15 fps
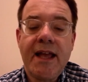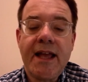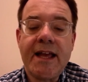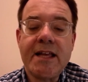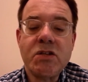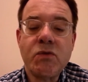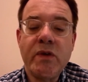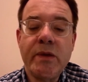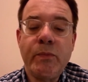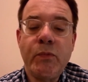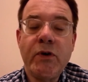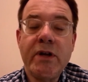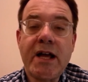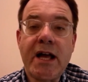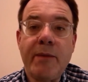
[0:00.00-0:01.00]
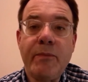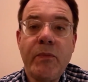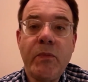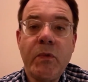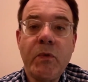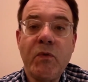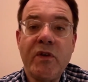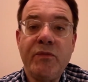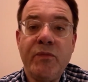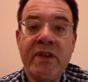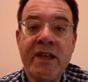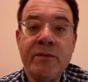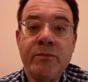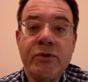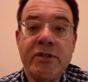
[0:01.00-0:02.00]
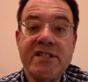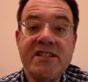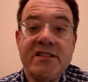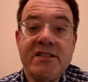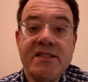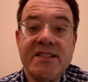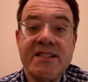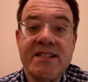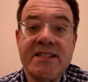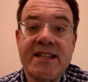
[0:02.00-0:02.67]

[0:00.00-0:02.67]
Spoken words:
as we put up with being put to the